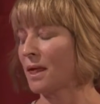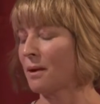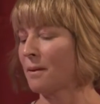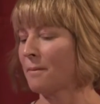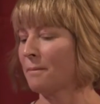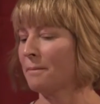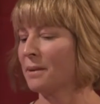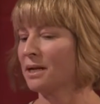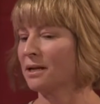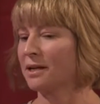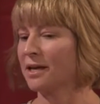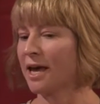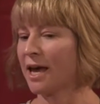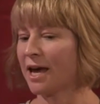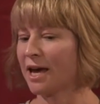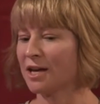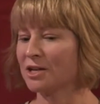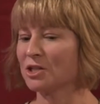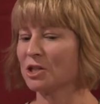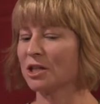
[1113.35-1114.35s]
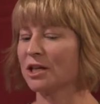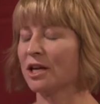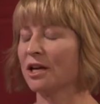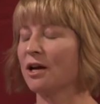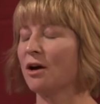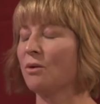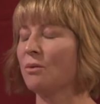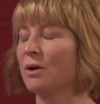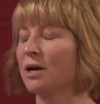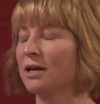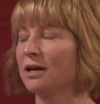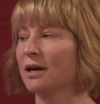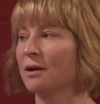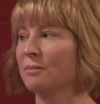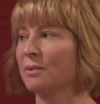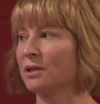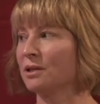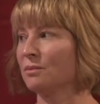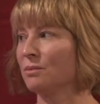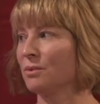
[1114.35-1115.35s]
But occasionally I'll wake up
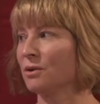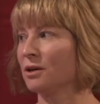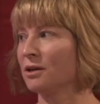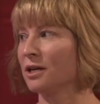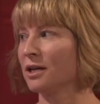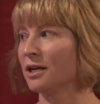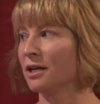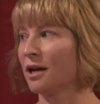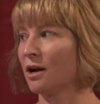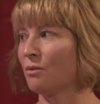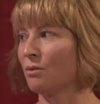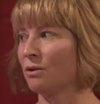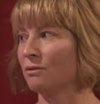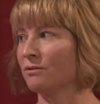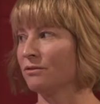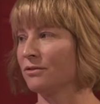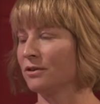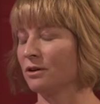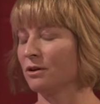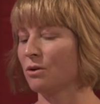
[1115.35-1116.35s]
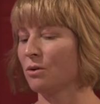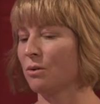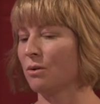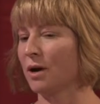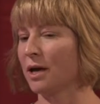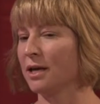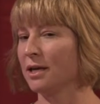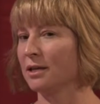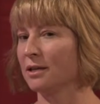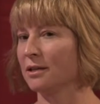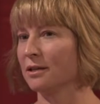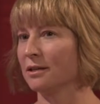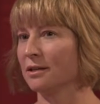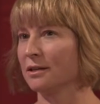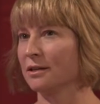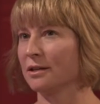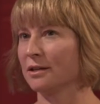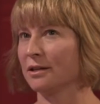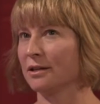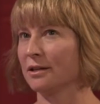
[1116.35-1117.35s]
in the morning and I won't feel quite
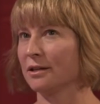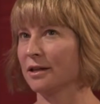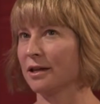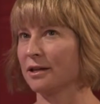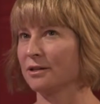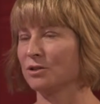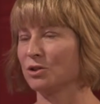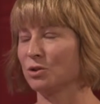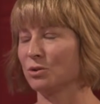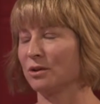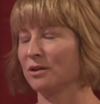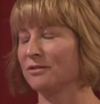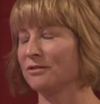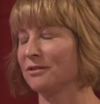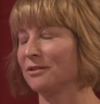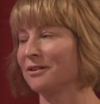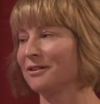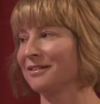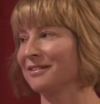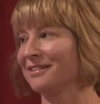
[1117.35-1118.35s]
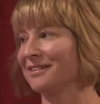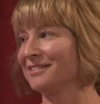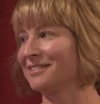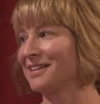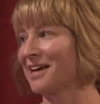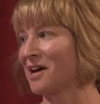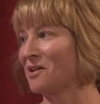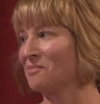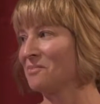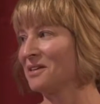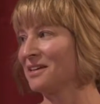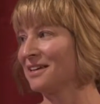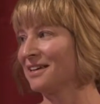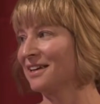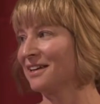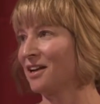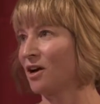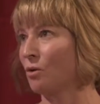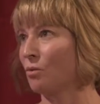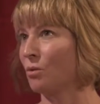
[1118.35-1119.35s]
as joyful and as happy,
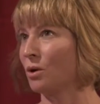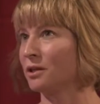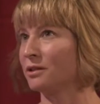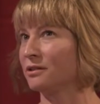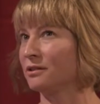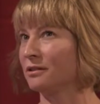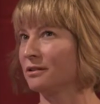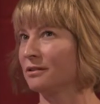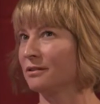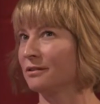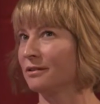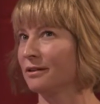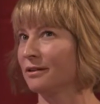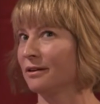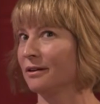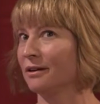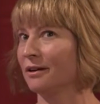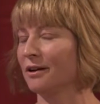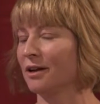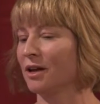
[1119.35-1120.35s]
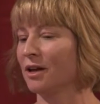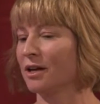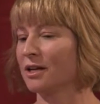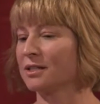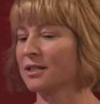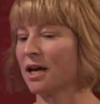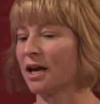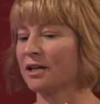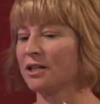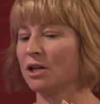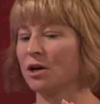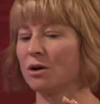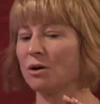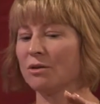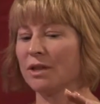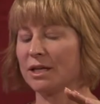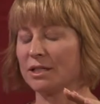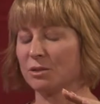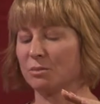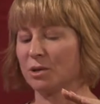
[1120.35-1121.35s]
and I'll wonder, because I know
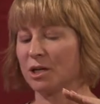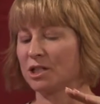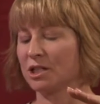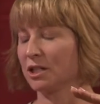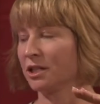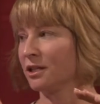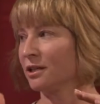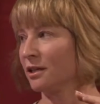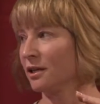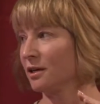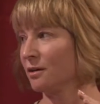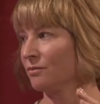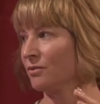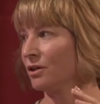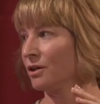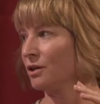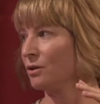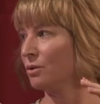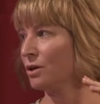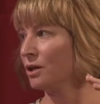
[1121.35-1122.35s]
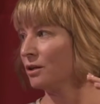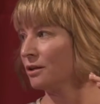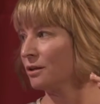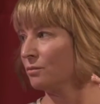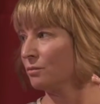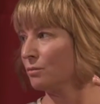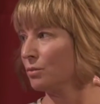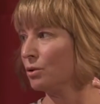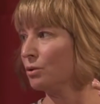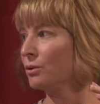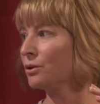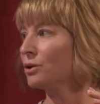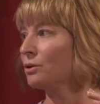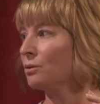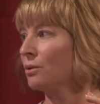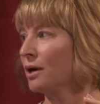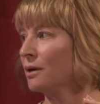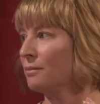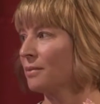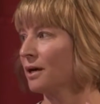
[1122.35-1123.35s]
that depression can come very quickly and pull you
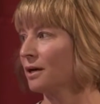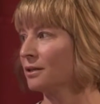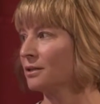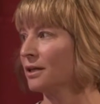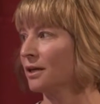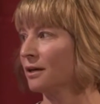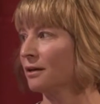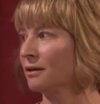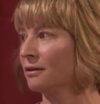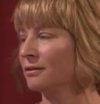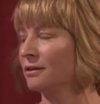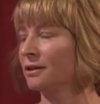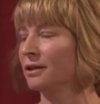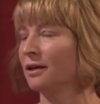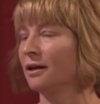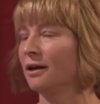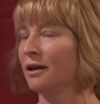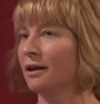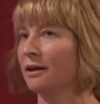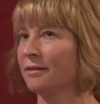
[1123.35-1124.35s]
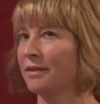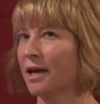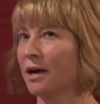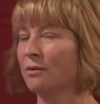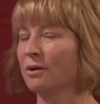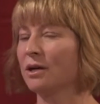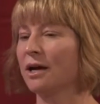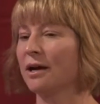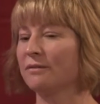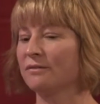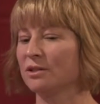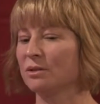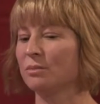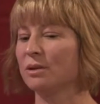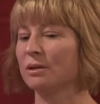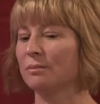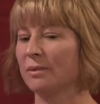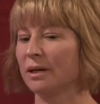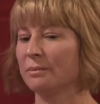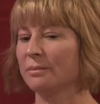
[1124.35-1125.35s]
right back down. That would have to be
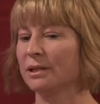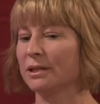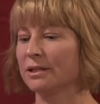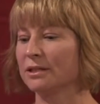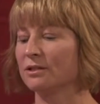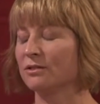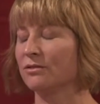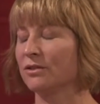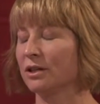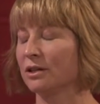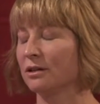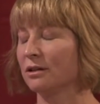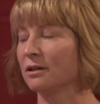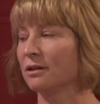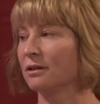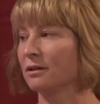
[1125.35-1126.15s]
my biggest fear.